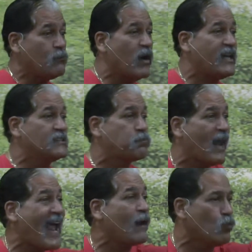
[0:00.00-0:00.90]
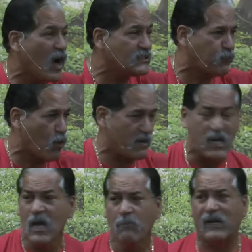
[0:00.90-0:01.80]
what his plan was for
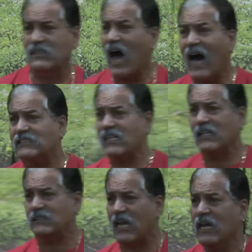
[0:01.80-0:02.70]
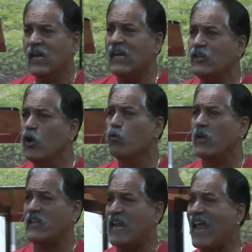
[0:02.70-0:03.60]
me. But God says that he knew
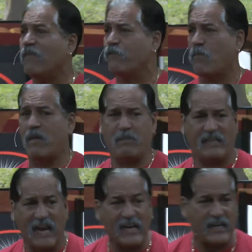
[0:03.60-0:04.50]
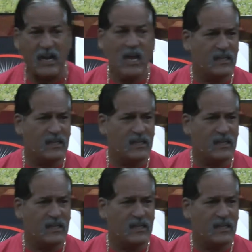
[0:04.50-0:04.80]
what the end from the beginning.